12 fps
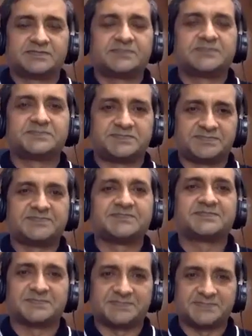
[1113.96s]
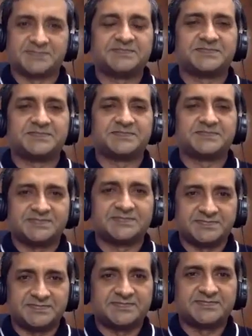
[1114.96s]
part of communications, of course, is
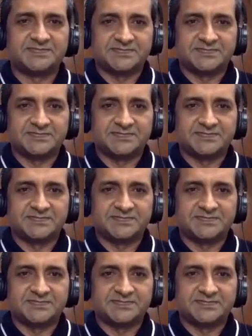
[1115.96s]
also